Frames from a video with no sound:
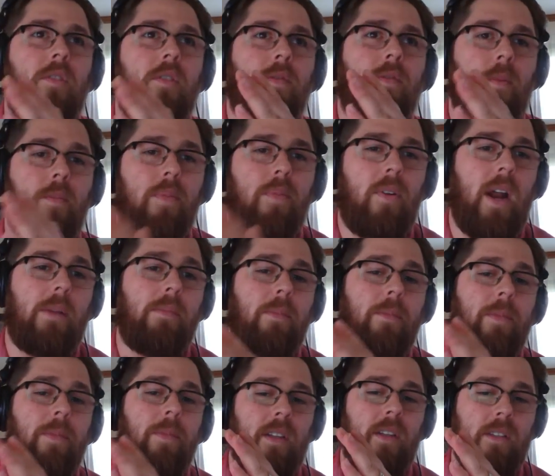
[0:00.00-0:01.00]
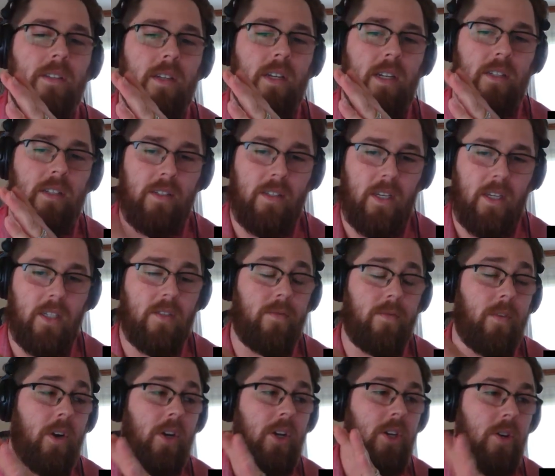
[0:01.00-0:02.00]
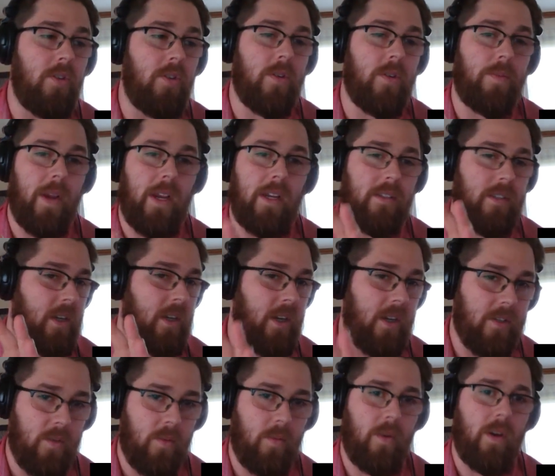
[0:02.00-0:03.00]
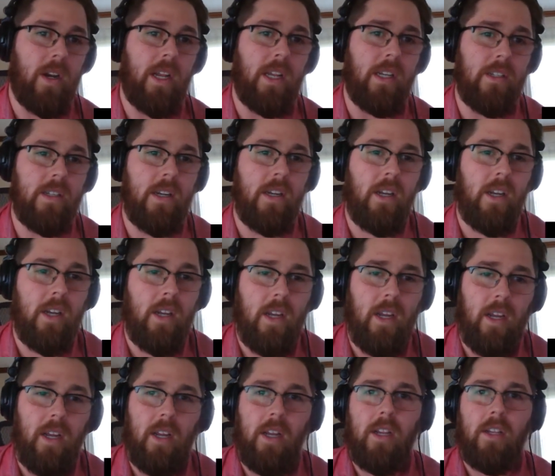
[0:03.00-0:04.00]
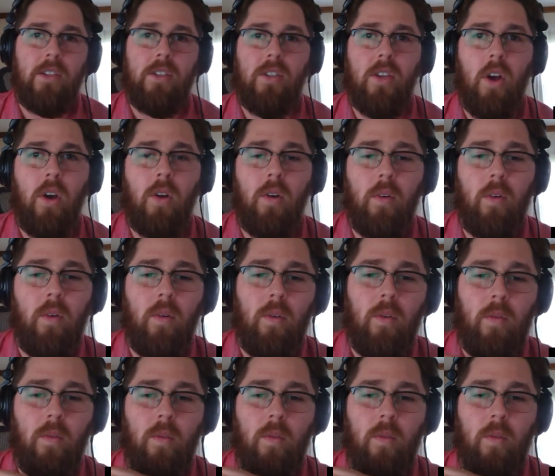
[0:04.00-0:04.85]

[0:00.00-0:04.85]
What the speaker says: for a problem that doesn't exist for a user base that doesn't want it. So,